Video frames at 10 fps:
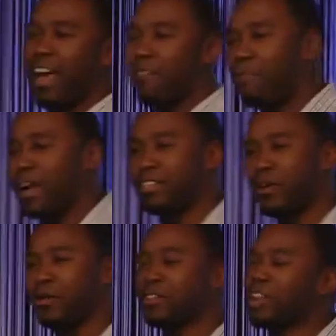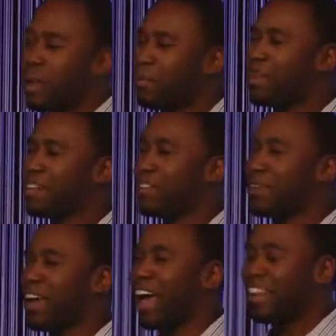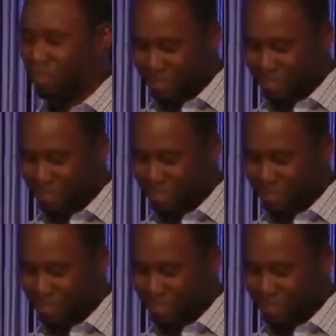laugh at my jokes, but that's okay.